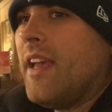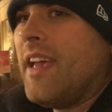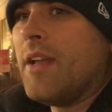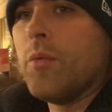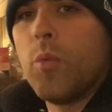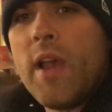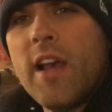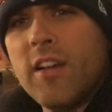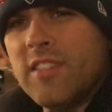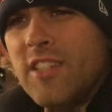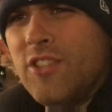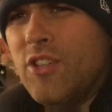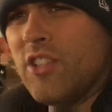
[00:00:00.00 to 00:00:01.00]
In
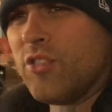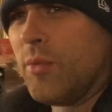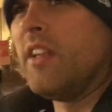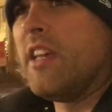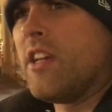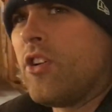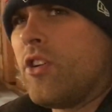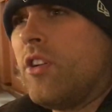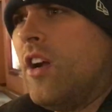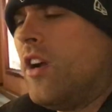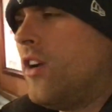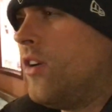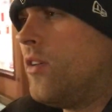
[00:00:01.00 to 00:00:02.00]
Wales, they do this really
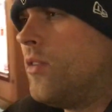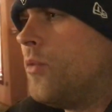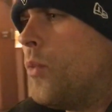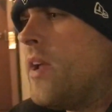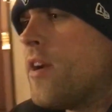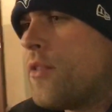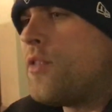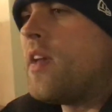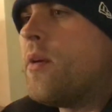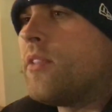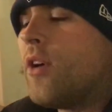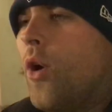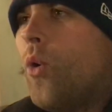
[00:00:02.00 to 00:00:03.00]
weird
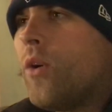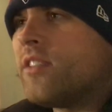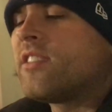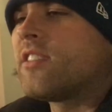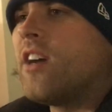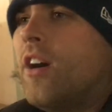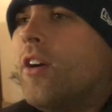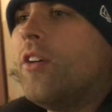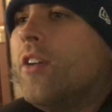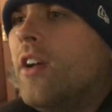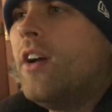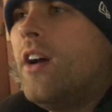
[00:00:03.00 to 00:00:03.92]
thing with a horse skull,